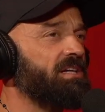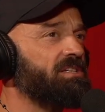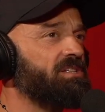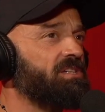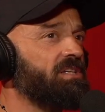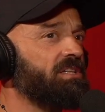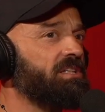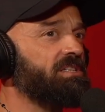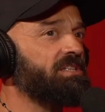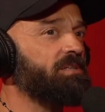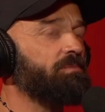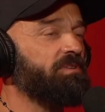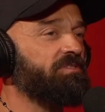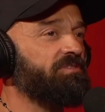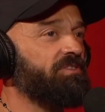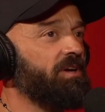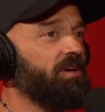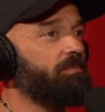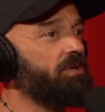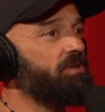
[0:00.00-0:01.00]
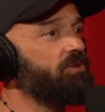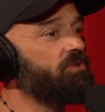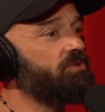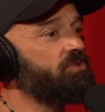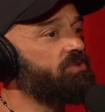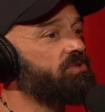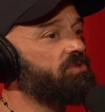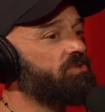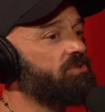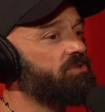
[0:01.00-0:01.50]
that, actually, to be fair,
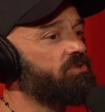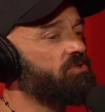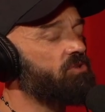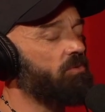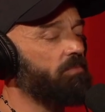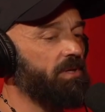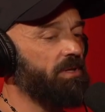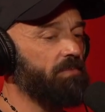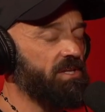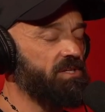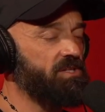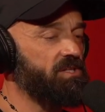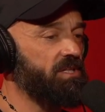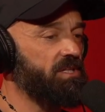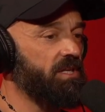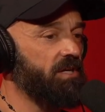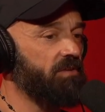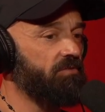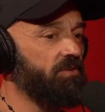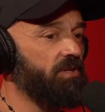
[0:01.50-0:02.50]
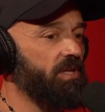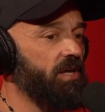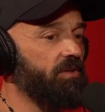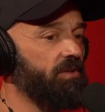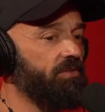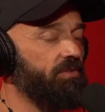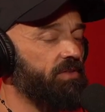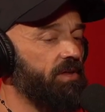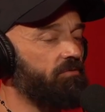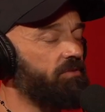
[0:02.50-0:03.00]
because somebody mentioned
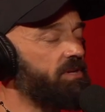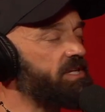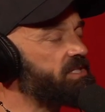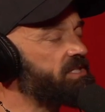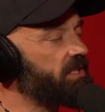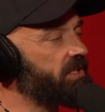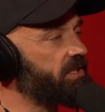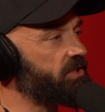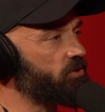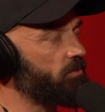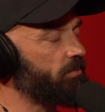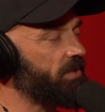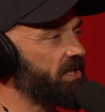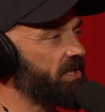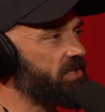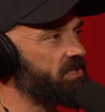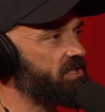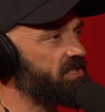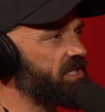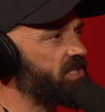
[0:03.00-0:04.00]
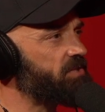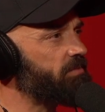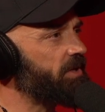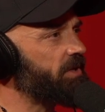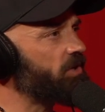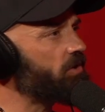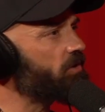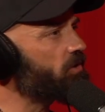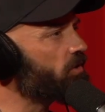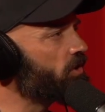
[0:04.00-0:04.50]
that recently. Somebody actually said to me,
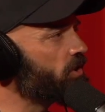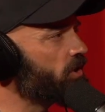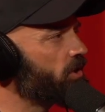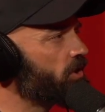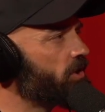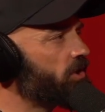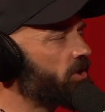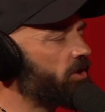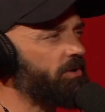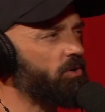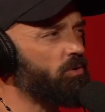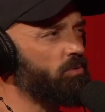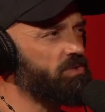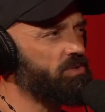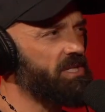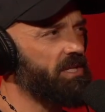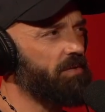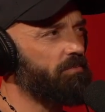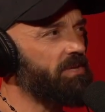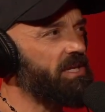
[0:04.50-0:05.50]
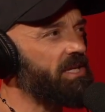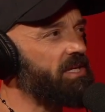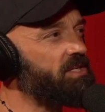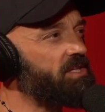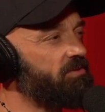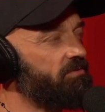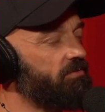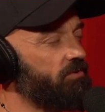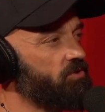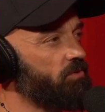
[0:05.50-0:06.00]
you've been going to the
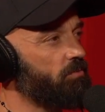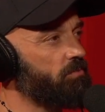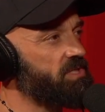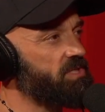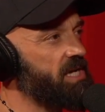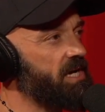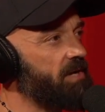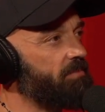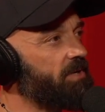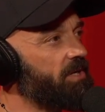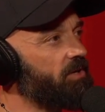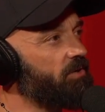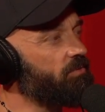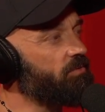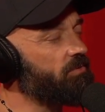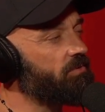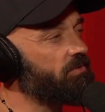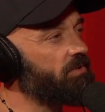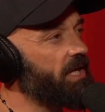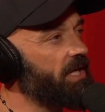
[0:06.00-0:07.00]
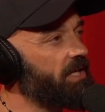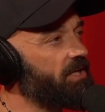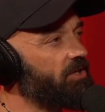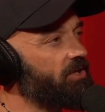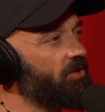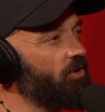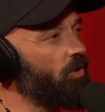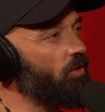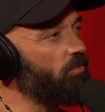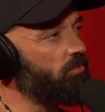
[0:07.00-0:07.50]
meetings for some time now. Like,
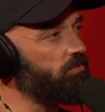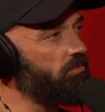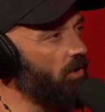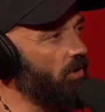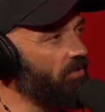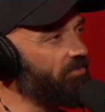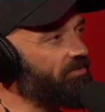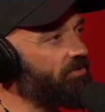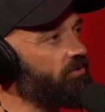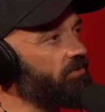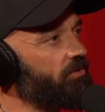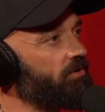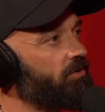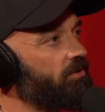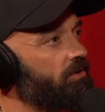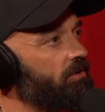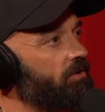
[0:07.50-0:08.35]
you go often.